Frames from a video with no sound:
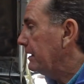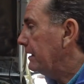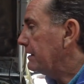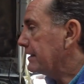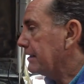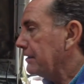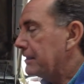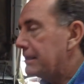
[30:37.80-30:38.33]

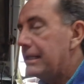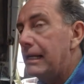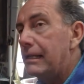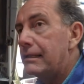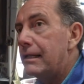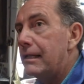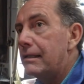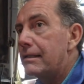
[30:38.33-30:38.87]
There's a lot of
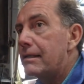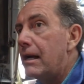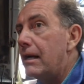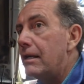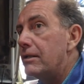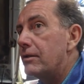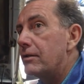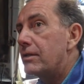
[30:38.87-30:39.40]
telltale
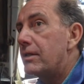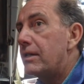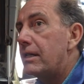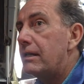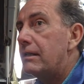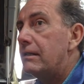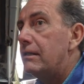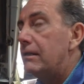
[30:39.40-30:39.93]
signs you'll
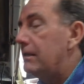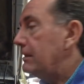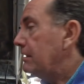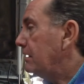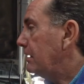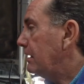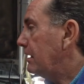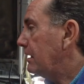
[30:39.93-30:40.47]
see,
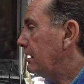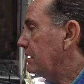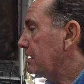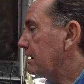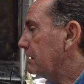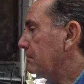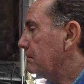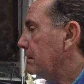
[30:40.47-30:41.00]
and
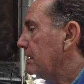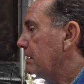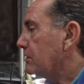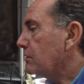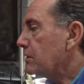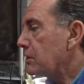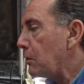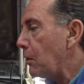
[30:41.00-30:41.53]
it's
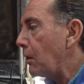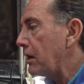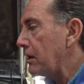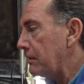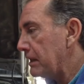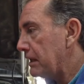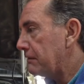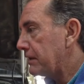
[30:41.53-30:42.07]
always a worry
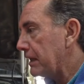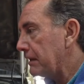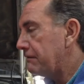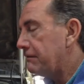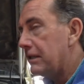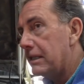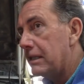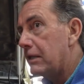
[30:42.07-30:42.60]
when they've
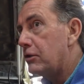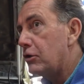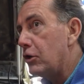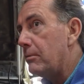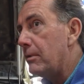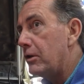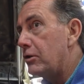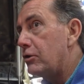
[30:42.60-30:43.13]
fitted a
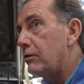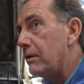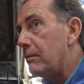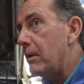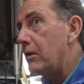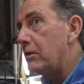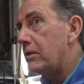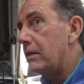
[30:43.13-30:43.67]
turbo to a
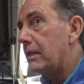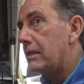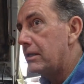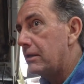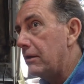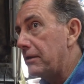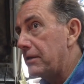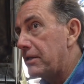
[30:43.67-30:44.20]
motor
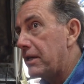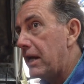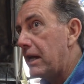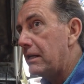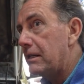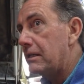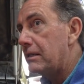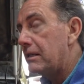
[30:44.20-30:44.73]
that's non-standard.